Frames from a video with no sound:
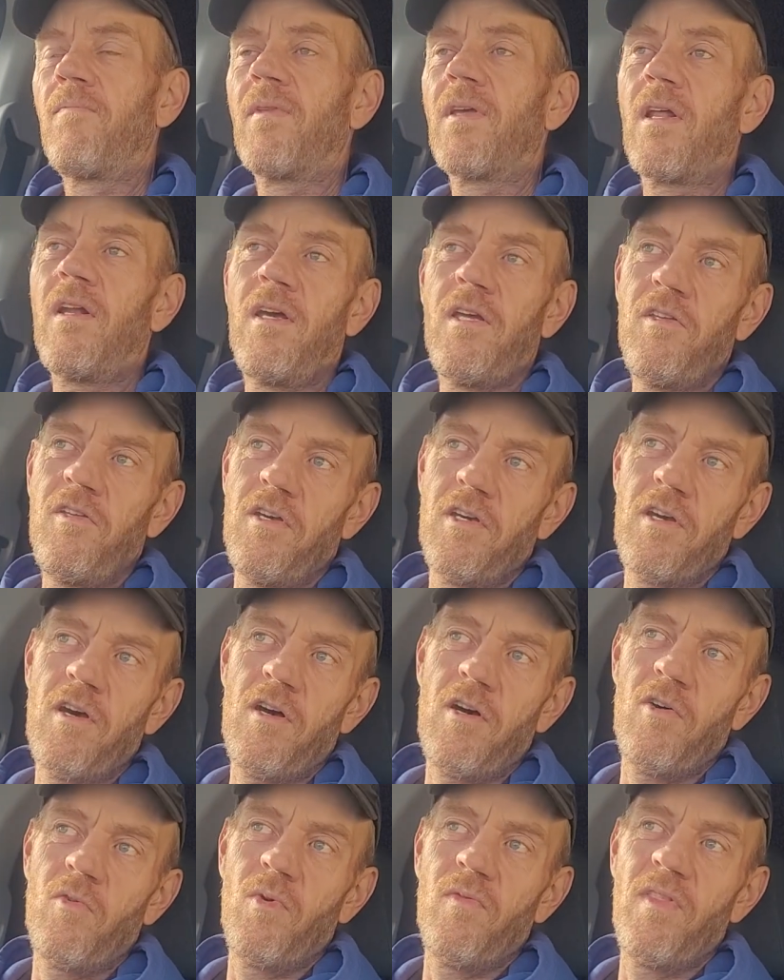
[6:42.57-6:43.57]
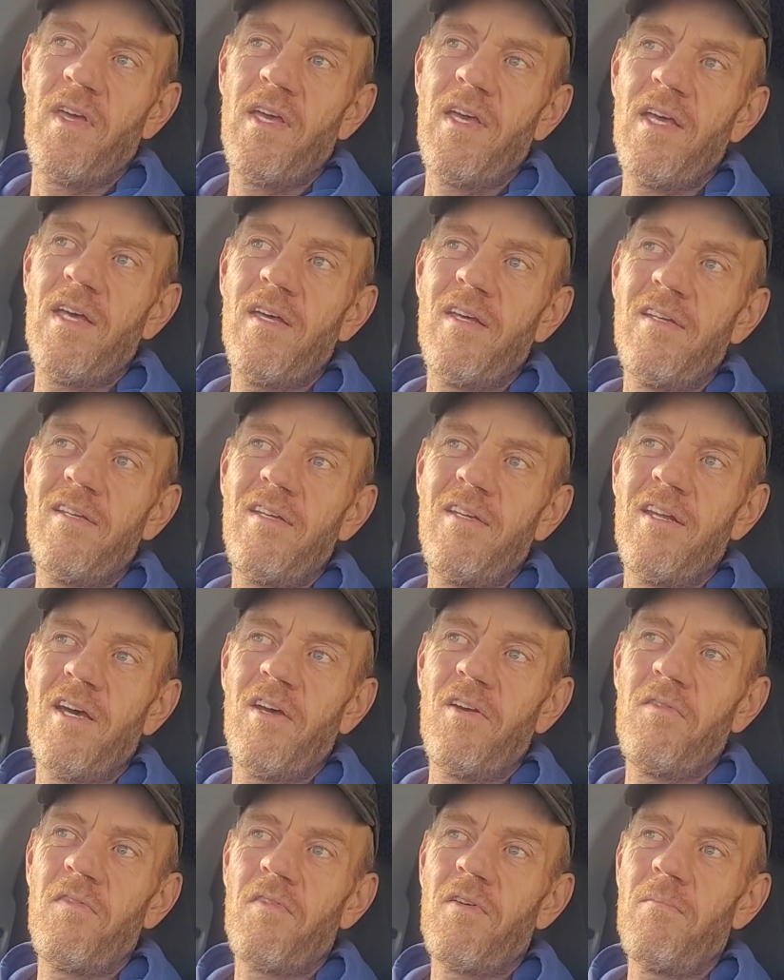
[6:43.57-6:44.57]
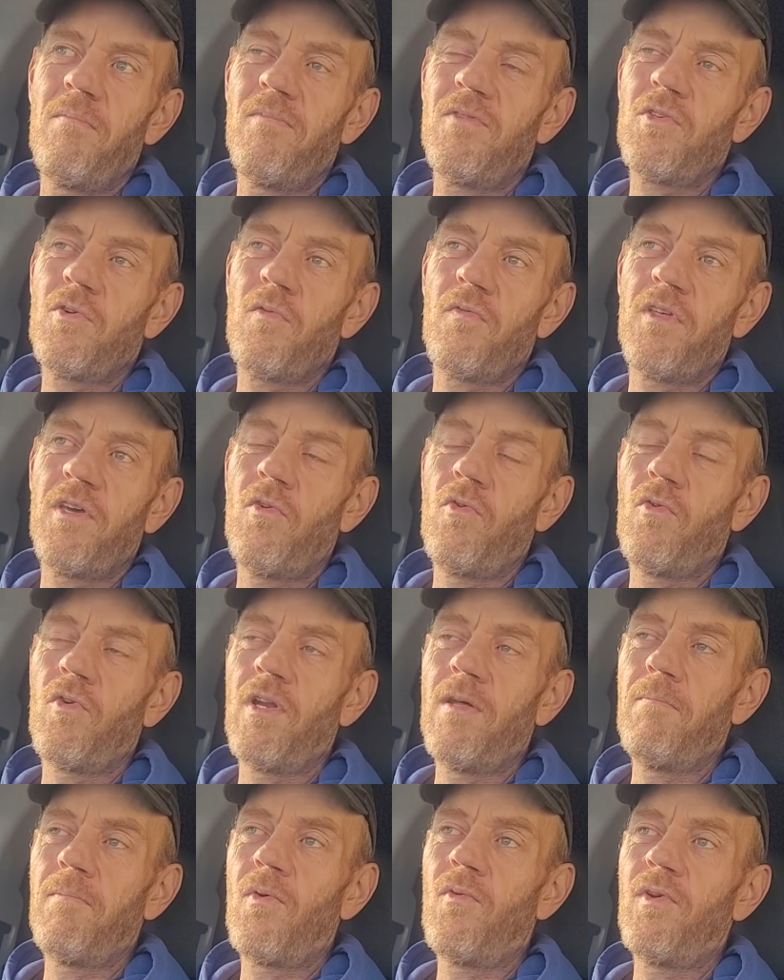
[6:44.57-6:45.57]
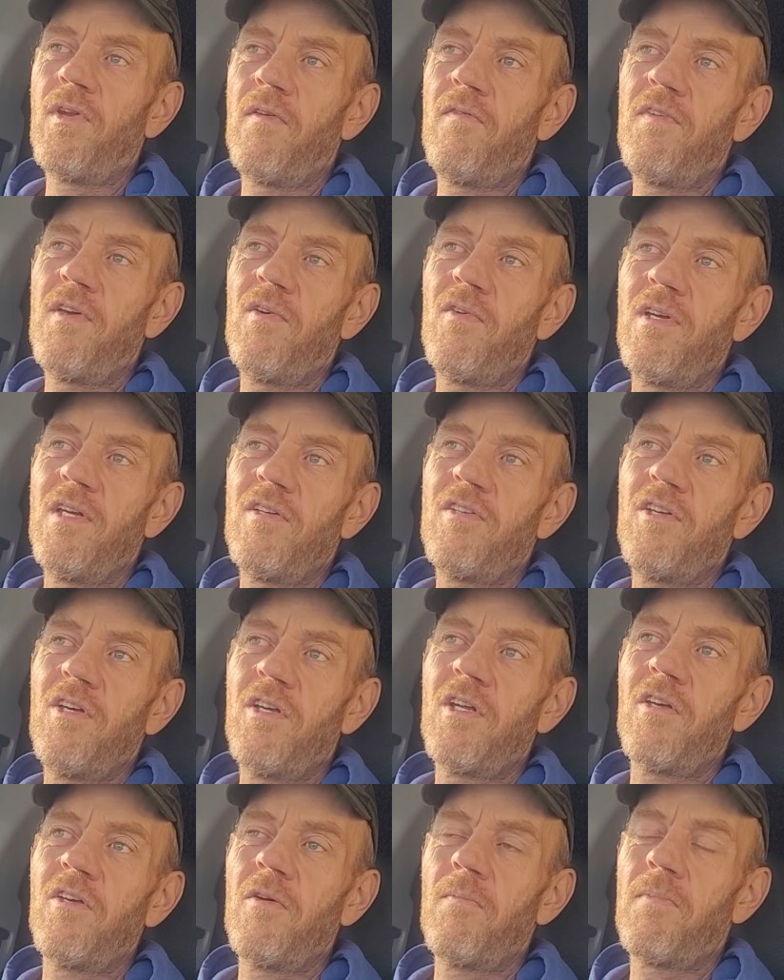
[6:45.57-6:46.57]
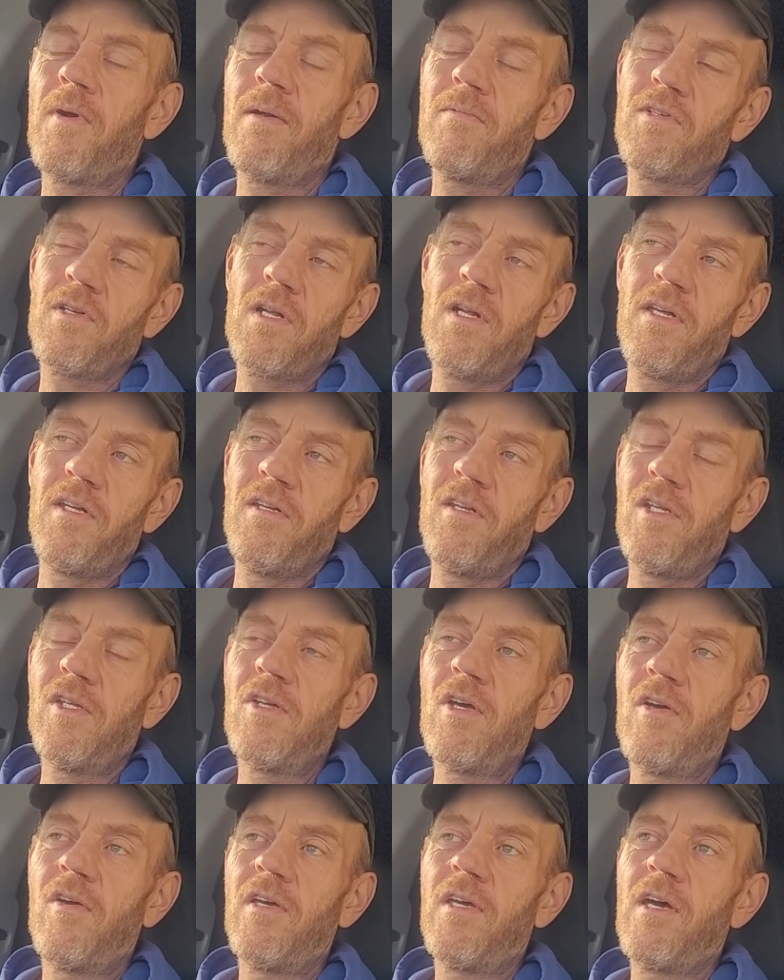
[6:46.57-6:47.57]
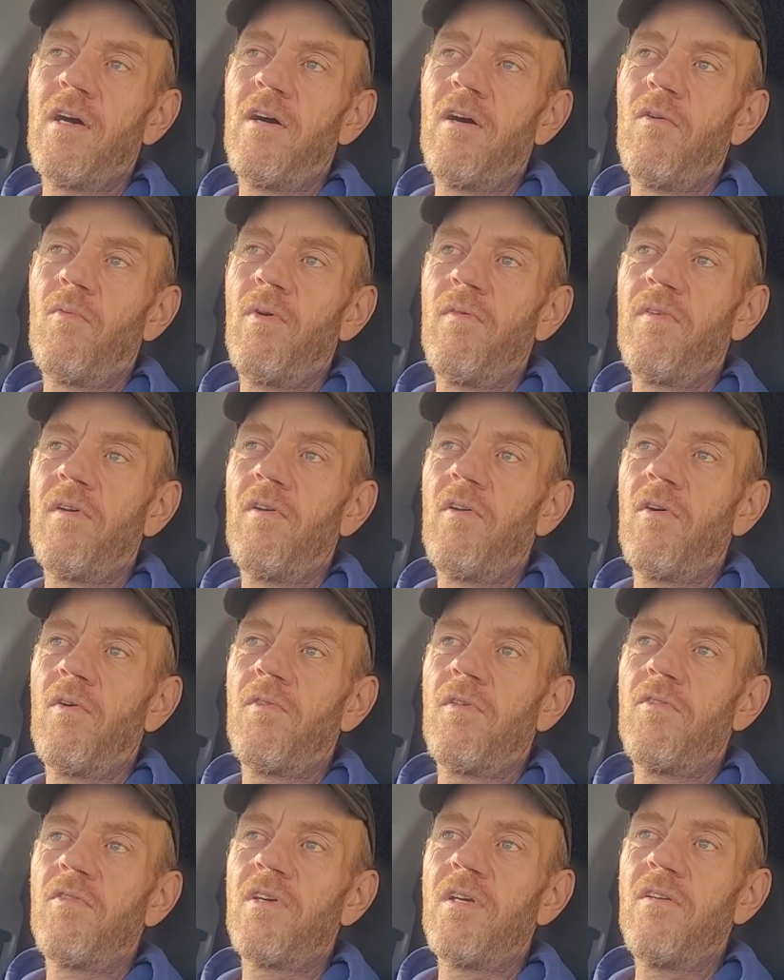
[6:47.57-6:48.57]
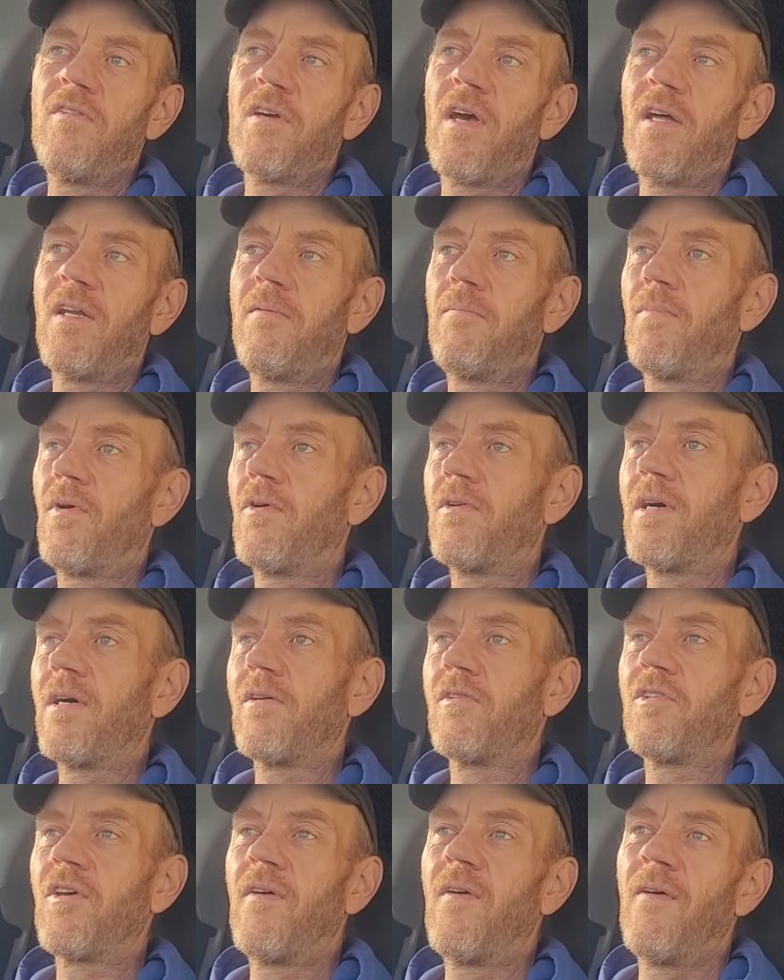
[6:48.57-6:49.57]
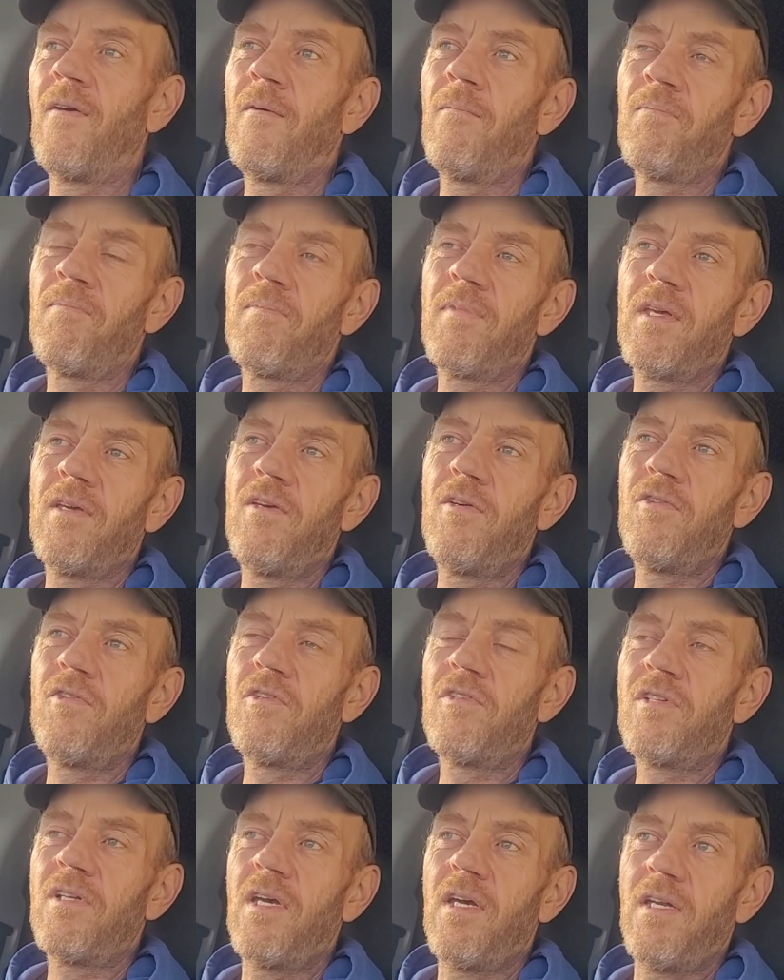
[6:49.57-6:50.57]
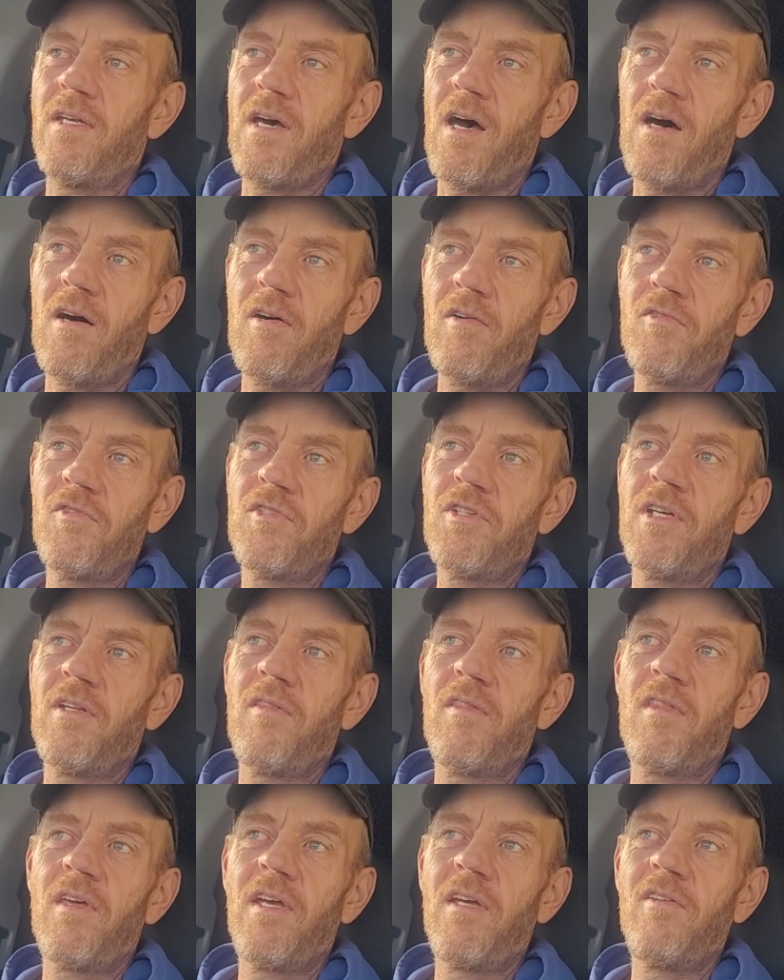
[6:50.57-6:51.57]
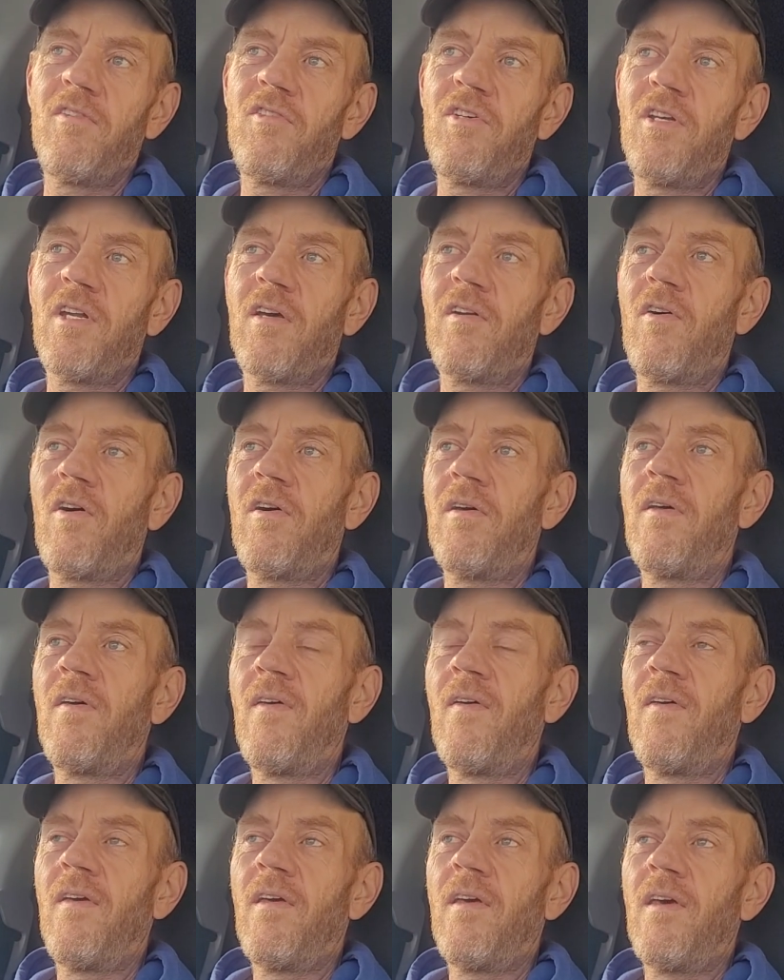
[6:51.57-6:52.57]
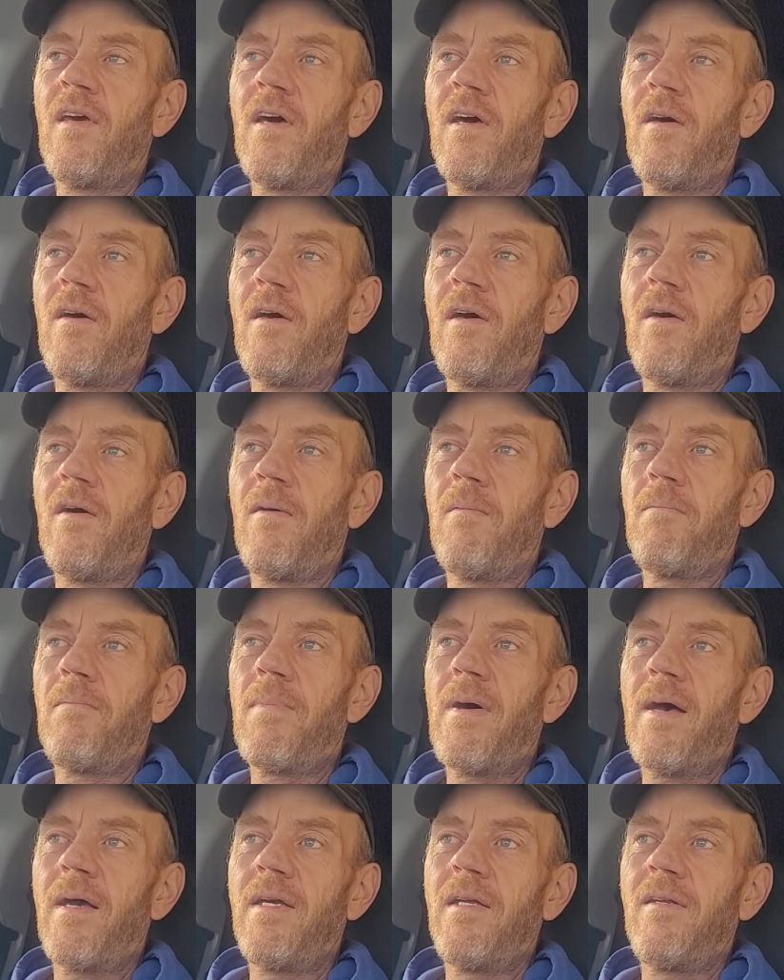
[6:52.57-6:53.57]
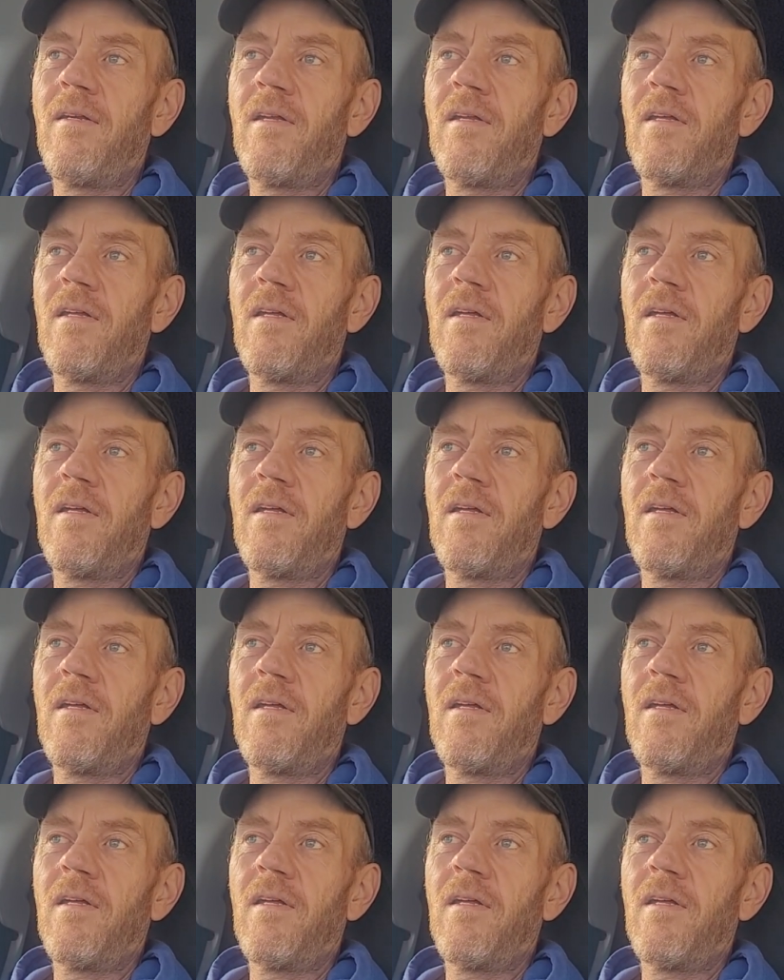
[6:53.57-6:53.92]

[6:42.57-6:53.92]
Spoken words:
clean your car with it. You know, from sort of the Autoglym point of view, it's, you know, you're perhaps cleaning the dirty car. With a lot of the detailing products, you're just enhancing things, you know, like paint